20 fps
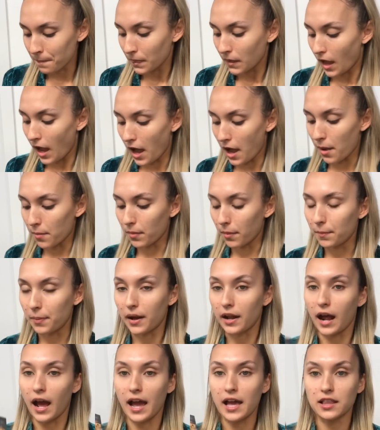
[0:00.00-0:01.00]

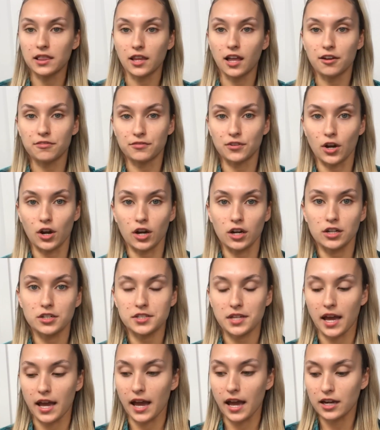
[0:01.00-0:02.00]
But I love NARS.
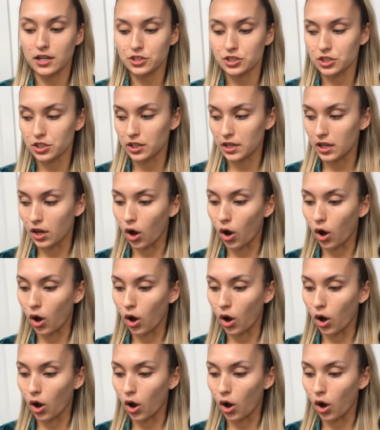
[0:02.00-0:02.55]
I actually